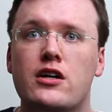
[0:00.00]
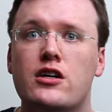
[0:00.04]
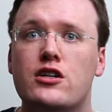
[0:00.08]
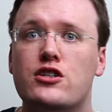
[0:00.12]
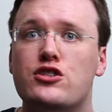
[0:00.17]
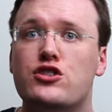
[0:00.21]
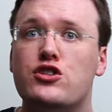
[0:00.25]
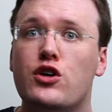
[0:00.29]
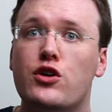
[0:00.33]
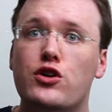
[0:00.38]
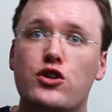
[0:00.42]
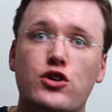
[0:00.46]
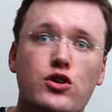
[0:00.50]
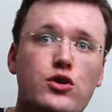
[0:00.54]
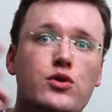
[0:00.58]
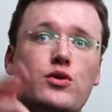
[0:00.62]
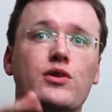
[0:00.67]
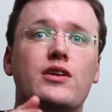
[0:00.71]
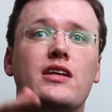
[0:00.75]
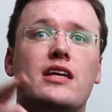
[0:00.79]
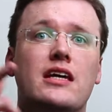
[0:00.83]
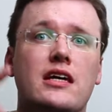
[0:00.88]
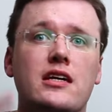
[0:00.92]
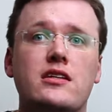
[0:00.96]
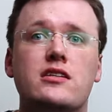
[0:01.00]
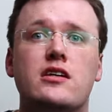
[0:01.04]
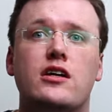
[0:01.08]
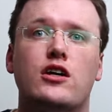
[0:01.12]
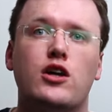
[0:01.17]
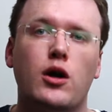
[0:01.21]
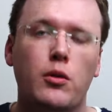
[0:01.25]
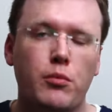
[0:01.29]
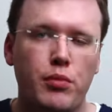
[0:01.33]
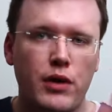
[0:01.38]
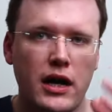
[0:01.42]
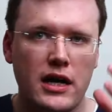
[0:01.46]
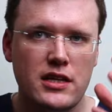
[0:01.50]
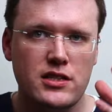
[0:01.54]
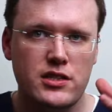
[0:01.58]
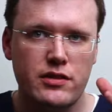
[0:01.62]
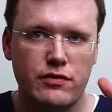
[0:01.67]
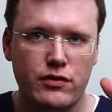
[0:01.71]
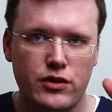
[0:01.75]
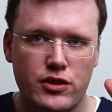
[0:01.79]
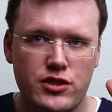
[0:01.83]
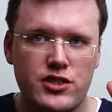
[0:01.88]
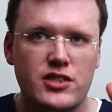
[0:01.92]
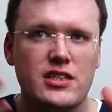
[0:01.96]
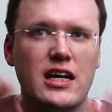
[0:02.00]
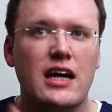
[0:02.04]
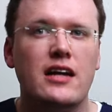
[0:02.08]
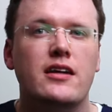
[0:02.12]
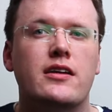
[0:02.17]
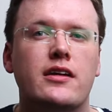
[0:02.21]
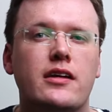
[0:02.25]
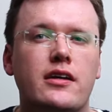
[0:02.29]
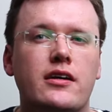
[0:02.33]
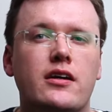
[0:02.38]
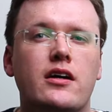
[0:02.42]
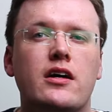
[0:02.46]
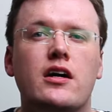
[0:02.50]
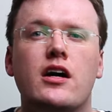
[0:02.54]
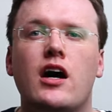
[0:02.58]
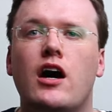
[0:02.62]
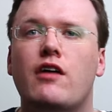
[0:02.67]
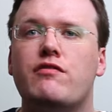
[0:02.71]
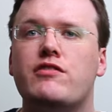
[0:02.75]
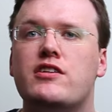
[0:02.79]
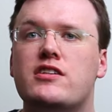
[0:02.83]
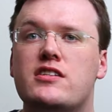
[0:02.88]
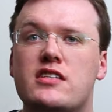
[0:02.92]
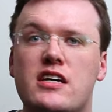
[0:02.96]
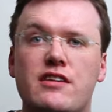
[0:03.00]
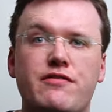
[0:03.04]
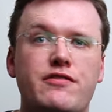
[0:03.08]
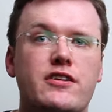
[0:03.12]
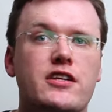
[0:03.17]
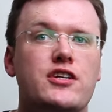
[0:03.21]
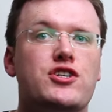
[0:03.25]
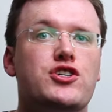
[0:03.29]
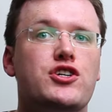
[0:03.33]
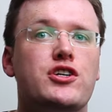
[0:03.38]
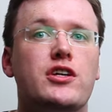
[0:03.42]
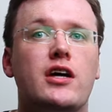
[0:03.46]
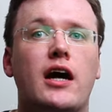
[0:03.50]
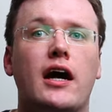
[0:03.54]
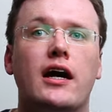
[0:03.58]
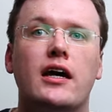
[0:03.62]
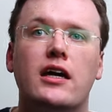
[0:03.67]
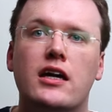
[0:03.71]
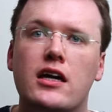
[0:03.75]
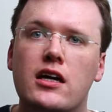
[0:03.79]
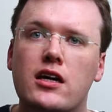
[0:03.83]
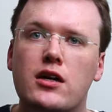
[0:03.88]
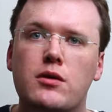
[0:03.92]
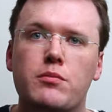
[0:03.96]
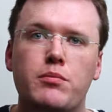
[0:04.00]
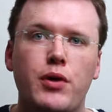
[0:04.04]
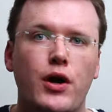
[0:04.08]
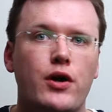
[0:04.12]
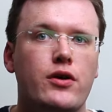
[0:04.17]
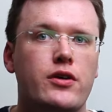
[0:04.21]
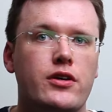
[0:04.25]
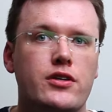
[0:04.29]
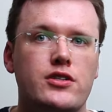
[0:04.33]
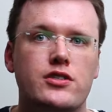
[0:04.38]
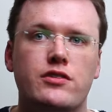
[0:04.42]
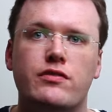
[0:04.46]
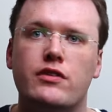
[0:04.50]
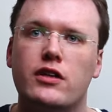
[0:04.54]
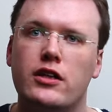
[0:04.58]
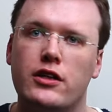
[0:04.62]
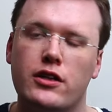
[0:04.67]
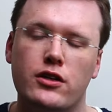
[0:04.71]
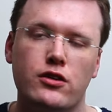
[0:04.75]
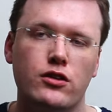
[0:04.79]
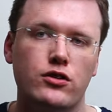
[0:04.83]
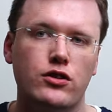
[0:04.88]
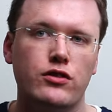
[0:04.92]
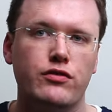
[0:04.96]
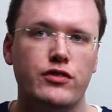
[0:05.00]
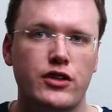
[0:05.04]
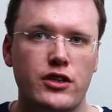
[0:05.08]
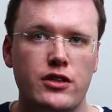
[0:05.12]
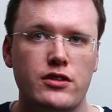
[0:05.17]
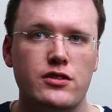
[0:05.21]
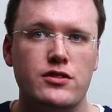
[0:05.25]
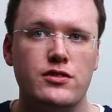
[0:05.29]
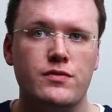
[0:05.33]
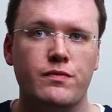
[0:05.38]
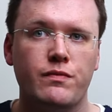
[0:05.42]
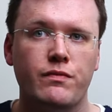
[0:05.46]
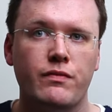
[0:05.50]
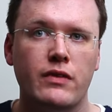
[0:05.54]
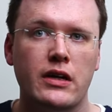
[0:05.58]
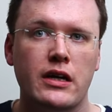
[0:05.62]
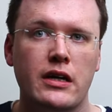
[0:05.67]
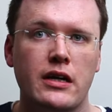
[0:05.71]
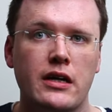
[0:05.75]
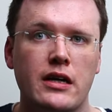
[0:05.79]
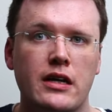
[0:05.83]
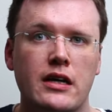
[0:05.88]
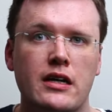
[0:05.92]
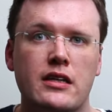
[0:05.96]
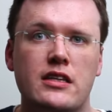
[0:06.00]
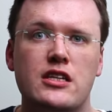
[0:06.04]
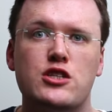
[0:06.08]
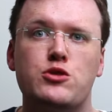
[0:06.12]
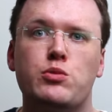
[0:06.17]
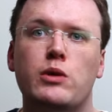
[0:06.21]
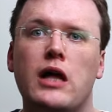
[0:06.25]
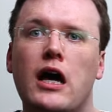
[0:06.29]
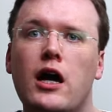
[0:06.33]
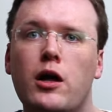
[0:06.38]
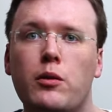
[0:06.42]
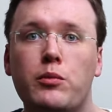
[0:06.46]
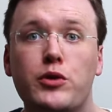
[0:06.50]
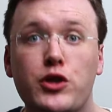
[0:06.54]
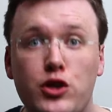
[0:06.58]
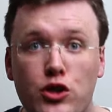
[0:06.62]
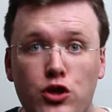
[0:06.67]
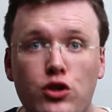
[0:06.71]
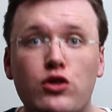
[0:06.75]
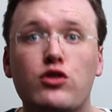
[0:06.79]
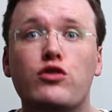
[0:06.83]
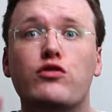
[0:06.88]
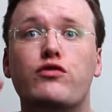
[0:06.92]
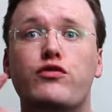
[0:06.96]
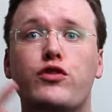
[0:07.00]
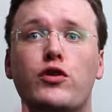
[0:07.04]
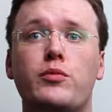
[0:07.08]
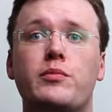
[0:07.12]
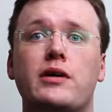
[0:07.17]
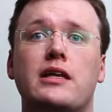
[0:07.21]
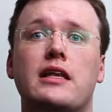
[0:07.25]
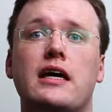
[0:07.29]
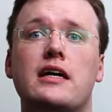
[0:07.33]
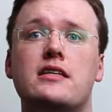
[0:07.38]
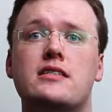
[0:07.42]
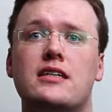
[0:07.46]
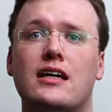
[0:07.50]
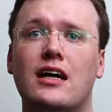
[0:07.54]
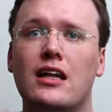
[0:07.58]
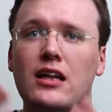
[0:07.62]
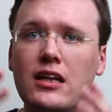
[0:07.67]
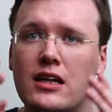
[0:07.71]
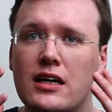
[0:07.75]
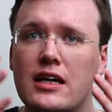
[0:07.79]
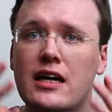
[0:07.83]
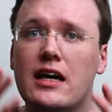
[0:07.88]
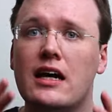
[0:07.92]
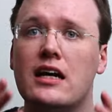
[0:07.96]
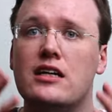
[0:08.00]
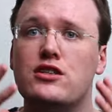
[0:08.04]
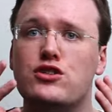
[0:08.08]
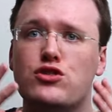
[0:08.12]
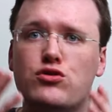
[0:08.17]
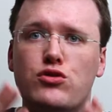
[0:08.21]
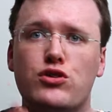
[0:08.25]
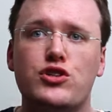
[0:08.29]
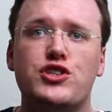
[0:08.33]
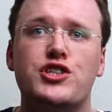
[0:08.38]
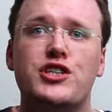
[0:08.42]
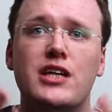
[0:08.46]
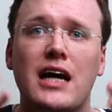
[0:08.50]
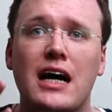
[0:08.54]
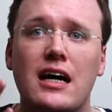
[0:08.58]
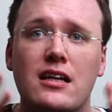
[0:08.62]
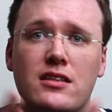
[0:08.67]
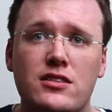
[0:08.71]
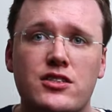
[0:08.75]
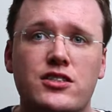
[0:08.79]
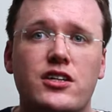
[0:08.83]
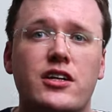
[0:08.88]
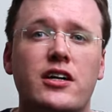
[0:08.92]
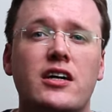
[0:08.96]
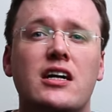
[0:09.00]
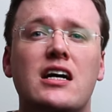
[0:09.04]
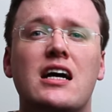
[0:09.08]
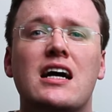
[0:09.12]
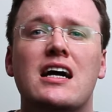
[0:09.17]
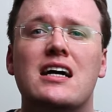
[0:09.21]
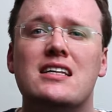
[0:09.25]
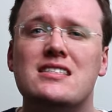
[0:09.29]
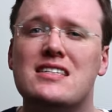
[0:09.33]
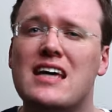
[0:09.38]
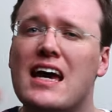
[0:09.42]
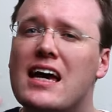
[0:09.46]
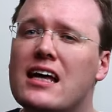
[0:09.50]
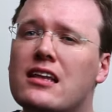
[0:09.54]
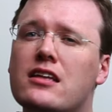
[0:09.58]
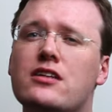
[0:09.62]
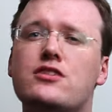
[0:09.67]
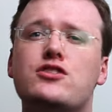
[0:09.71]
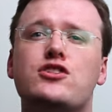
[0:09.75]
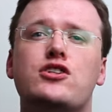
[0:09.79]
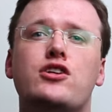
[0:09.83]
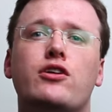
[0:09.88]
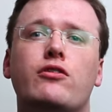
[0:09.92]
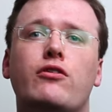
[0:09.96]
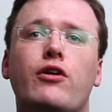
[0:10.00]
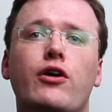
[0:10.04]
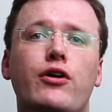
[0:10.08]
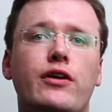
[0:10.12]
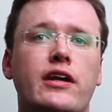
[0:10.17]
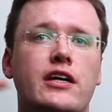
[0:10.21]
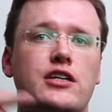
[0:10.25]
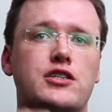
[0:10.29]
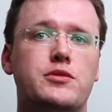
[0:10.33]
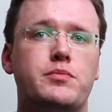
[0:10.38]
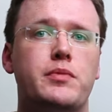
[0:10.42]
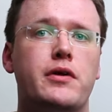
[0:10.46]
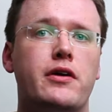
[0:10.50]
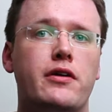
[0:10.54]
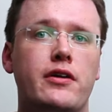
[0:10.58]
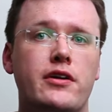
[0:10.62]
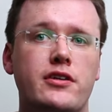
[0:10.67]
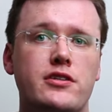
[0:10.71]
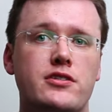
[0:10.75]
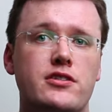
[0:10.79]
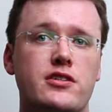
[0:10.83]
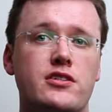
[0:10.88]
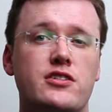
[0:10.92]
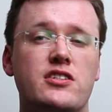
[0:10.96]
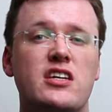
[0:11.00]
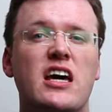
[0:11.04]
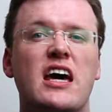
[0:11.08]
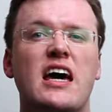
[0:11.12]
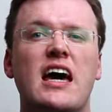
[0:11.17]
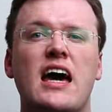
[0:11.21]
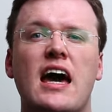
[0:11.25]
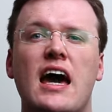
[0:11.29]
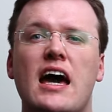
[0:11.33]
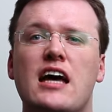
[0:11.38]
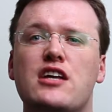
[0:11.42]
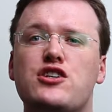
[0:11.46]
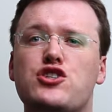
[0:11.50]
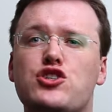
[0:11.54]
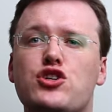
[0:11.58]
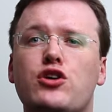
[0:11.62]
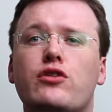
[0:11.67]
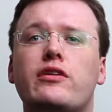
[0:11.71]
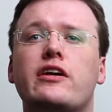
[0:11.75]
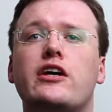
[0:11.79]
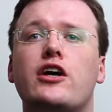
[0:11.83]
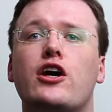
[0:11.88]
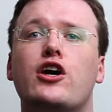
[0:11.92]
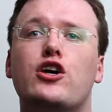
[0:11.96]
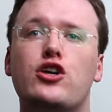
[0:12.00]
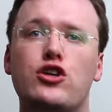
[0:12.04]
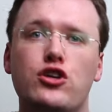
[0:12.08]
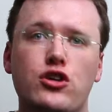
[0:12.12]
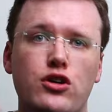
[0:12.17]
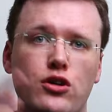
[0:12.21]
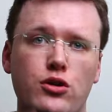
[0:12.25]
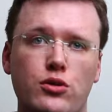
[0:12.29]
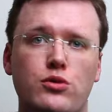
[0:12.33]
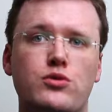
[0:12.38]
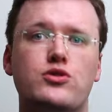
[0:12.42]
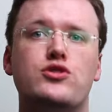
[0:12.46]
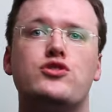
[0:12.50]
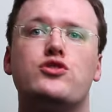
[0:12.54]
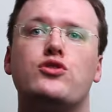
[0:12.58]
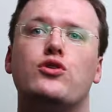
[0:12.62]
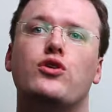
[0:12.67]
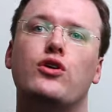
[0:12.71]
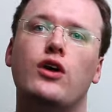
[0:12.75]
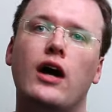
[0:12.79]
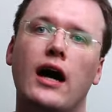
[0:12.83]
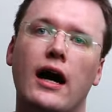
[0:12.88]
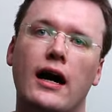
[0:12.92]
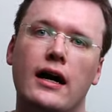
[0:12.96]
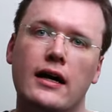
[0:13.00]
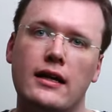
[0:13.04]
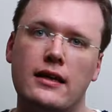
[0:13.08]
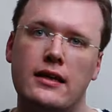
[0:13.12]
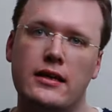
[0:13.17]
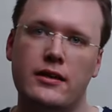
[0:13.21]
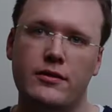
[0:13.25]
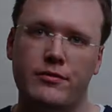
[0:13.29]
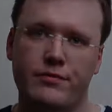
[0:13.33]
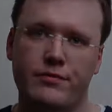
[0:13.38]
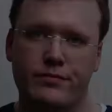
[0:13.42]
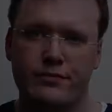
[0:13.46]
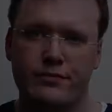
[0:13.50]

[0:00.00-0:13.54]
So you need a comprehensive understanding of the definition and key components of clinical governance. This will help you formulate a clear and structured answer tailored to your own experiences, ensuring you score highly.